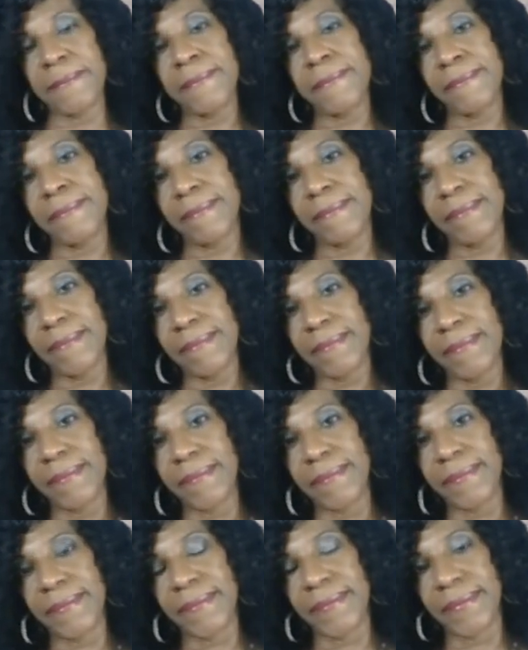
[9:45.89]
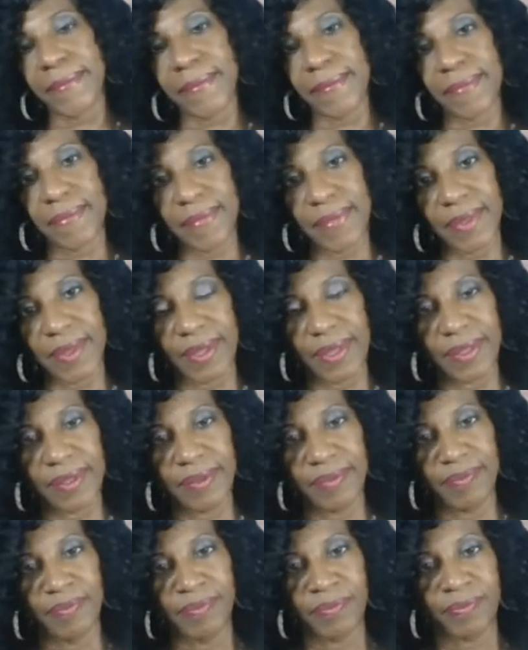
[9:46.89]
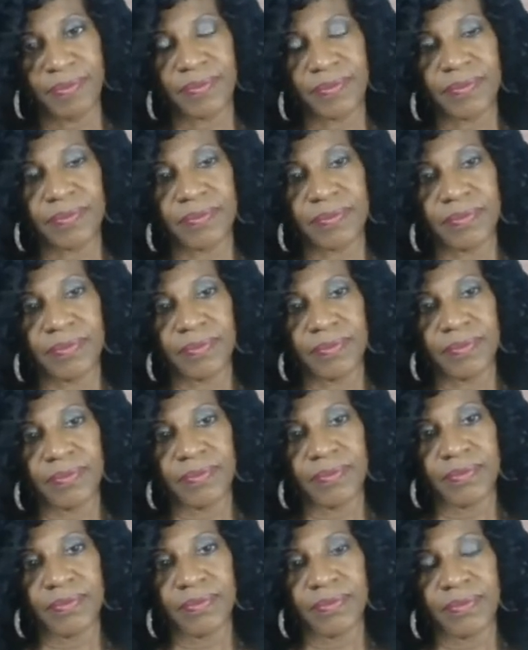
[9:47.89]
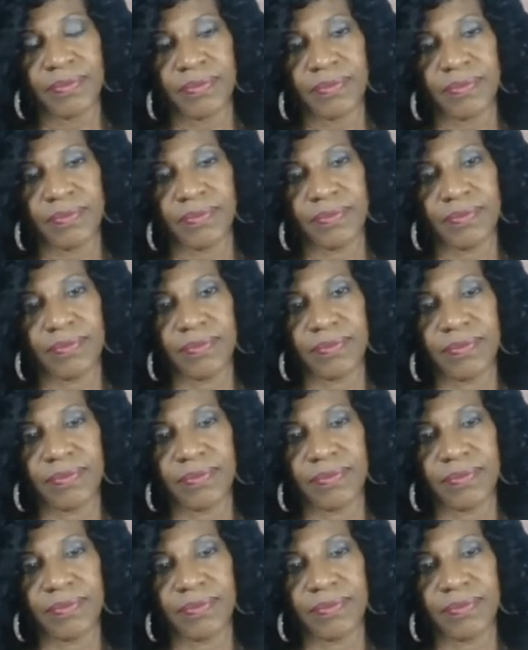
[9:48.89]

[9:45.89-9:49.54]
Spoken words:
(not speaking)